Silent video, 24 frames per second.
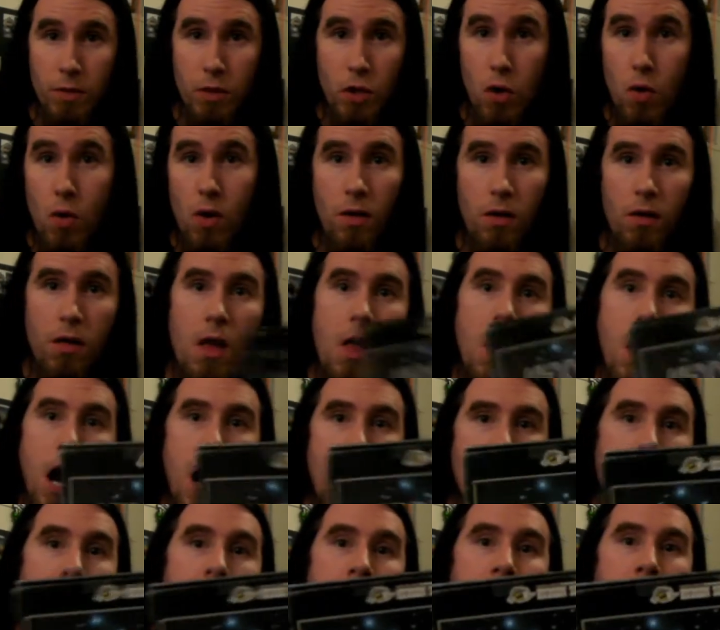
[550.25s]
Cool.
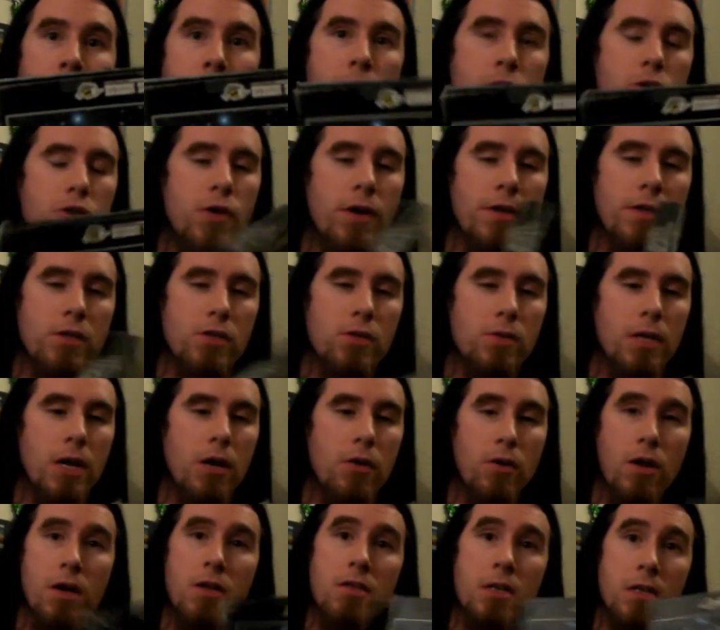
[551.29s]
I'm looking forward to trying this one
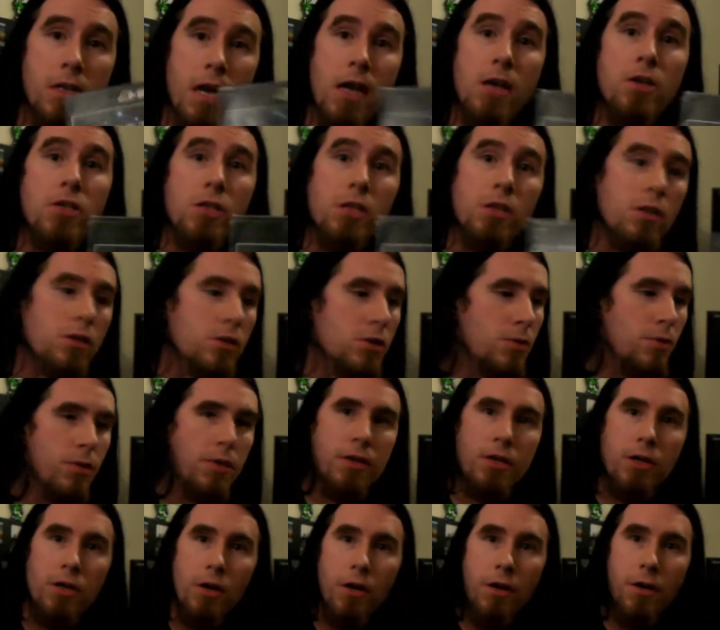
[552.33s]
out because it actually looks
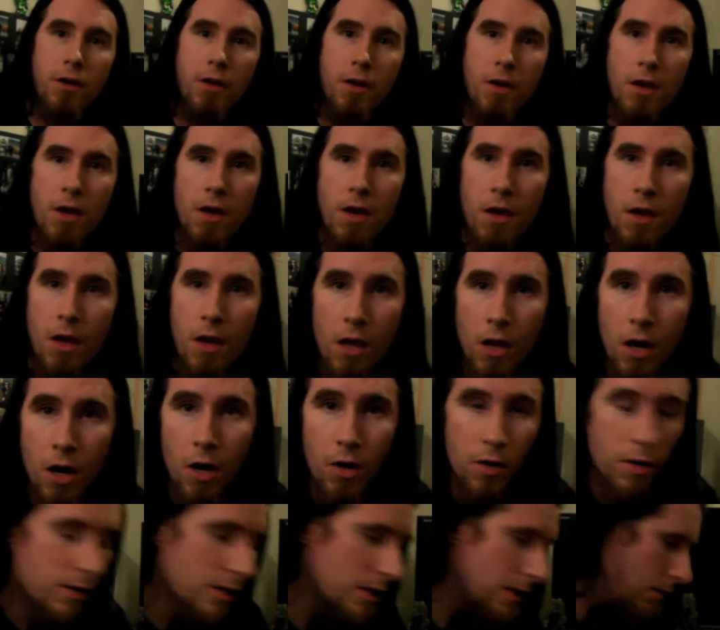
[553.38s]
really good.
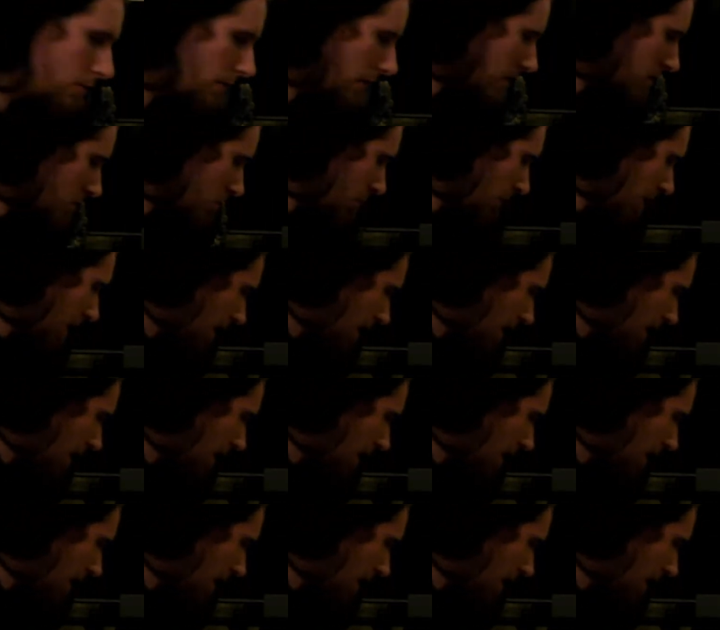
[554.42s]
Let's see what else we